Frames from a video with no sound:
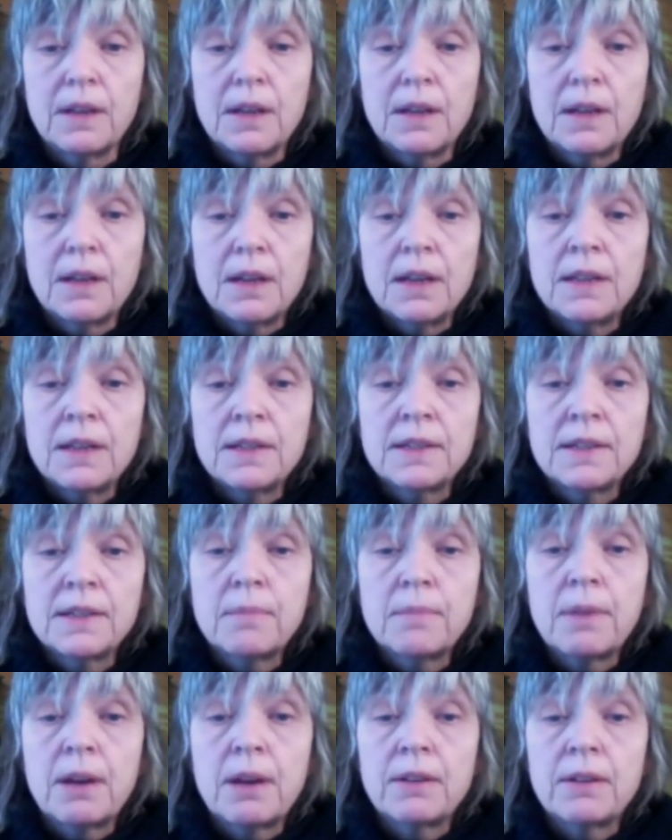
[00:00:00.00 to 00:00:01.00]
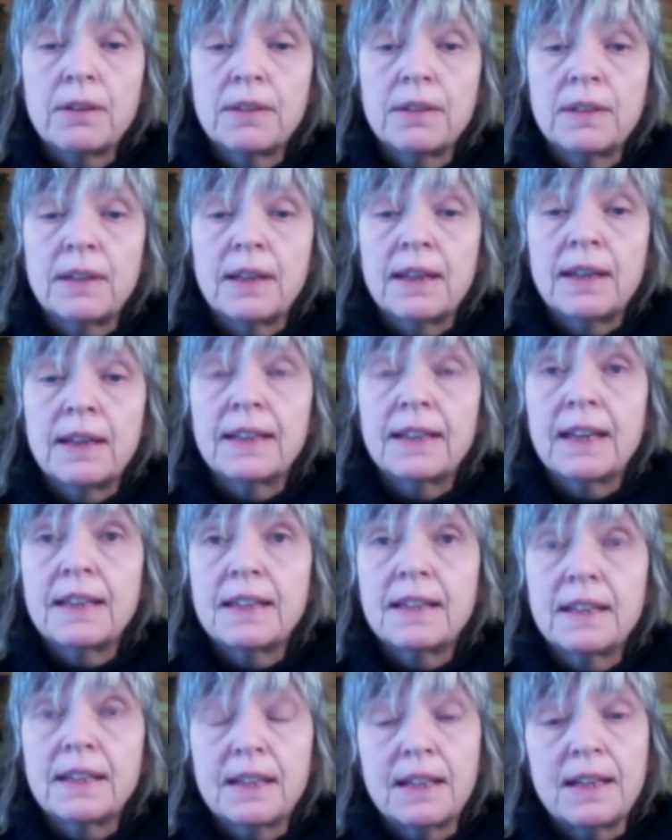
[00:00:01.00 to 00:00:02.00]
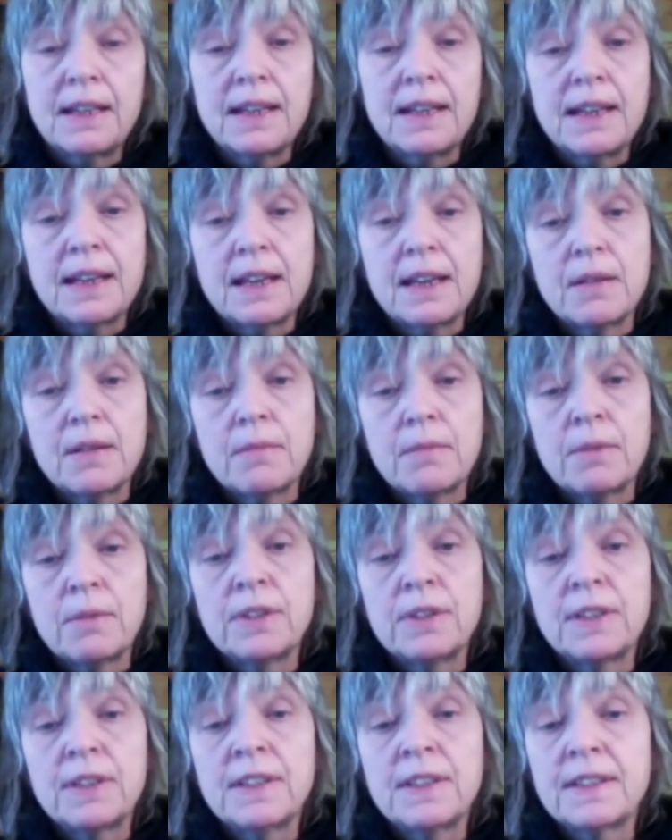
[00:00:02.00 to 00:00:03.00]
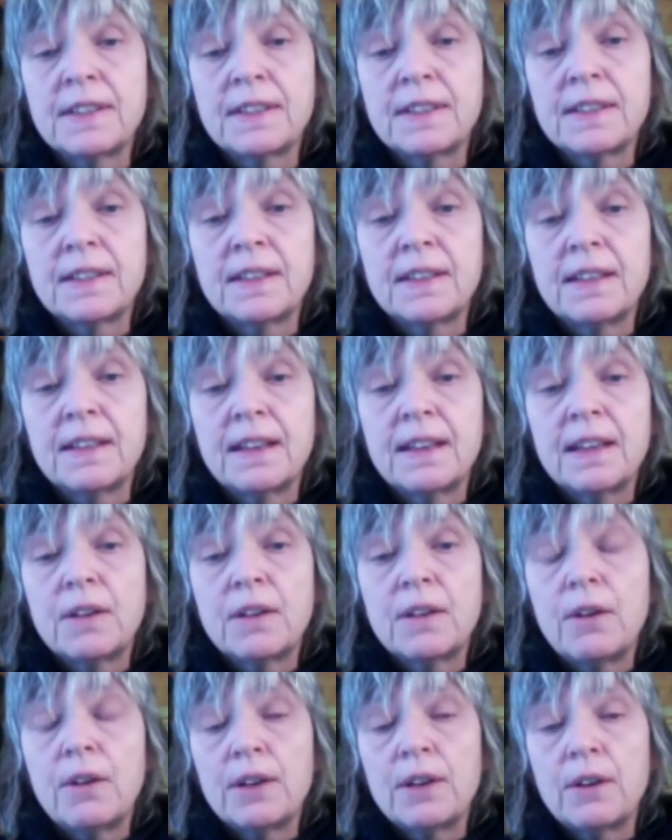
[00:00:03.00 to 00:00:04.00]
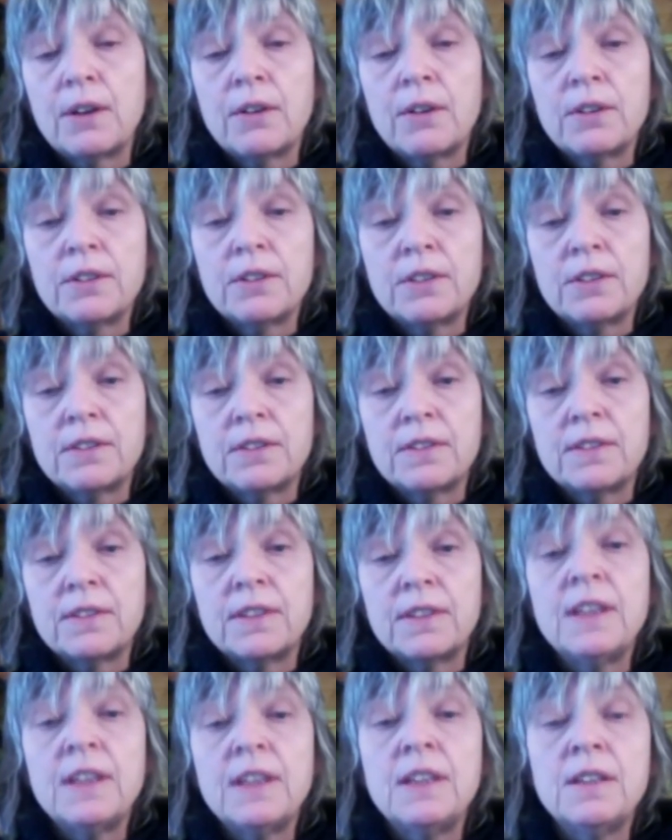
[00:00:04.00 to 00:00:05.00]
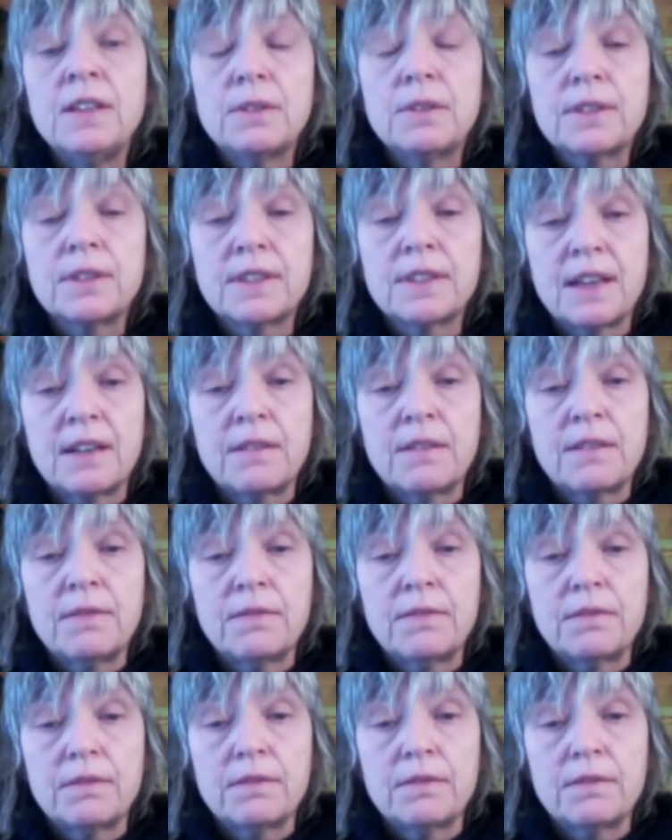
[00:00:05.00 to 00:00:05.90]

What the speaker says: It is about getting clear what is going on in yourself,